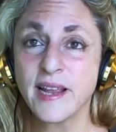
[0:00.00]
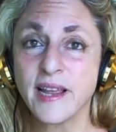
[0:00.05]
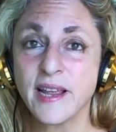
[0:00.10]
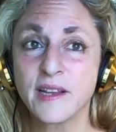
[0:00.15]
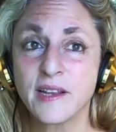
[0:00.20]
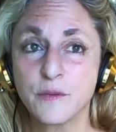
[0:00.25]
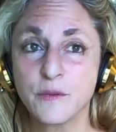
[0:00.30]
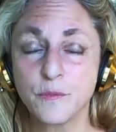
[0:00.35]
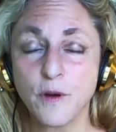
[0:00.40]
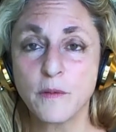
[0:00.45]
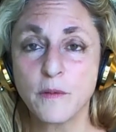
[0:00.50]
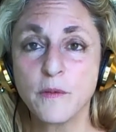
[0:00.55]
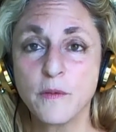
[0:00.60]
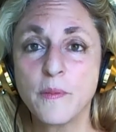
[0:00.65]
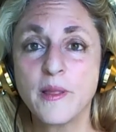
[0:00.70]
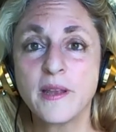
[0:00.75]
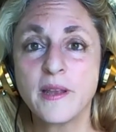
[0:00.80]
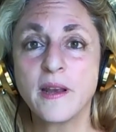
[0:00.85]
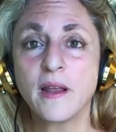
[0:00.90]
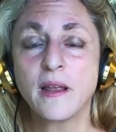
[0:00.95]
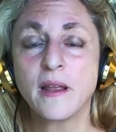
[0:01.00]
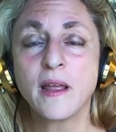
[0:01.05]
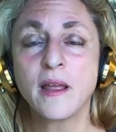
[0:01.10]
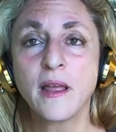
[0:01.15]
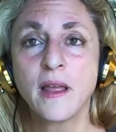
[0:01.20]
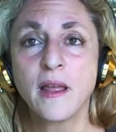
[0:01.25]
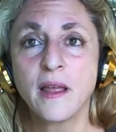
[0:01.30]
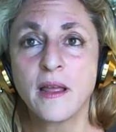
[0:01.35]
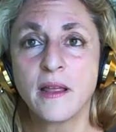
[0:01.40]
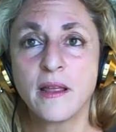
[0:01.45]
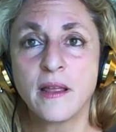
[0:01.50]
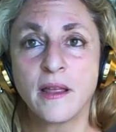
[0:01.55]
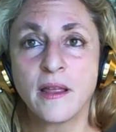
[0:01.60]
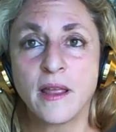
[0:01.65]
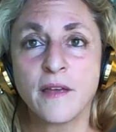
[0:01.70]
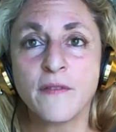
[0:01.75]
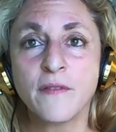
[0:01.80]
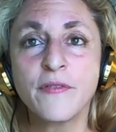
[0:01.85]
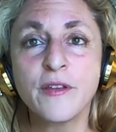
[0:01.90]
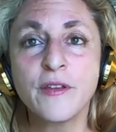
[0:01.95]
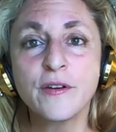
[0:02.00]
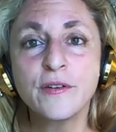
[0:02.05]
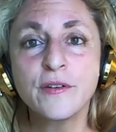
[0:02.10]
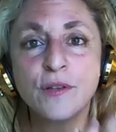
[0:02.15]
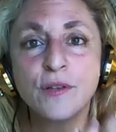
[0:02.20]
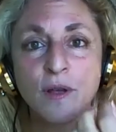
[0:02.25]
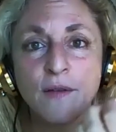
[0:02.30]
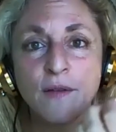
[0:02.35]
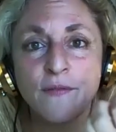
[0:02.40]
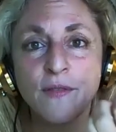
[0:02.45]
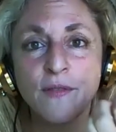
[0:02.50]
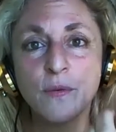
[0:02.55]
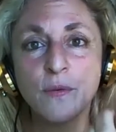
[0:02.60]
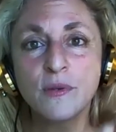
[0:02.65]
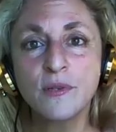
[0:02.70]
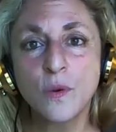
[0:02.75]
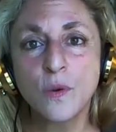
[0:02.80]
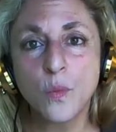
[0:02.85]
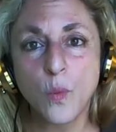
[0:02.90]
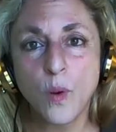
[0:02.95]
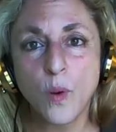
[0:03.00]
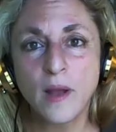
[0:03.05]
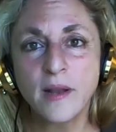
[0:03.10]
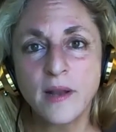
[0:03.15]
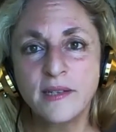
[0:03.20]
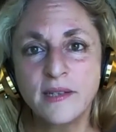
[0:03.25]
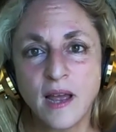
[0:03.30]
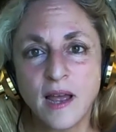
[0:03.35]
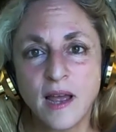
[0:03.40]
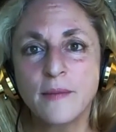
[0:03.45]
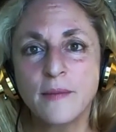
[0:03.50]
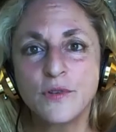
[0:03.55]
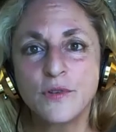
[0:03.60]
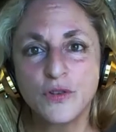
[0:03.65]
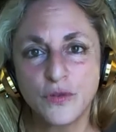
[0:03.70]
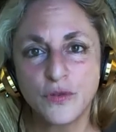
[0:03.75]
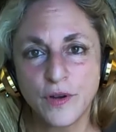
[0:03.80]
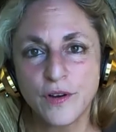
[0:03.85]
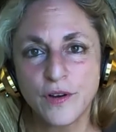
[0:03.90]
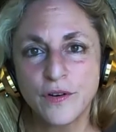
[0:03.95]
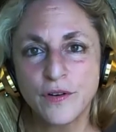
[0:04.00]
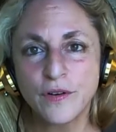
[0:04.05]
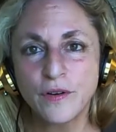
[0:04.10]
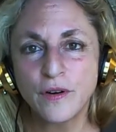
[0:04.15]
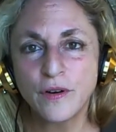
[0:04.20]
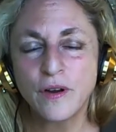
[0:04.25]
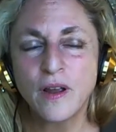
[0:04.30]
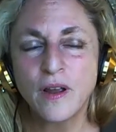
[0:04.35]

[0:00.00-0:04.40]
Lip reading: It's probably not, if there was a one-time trigger.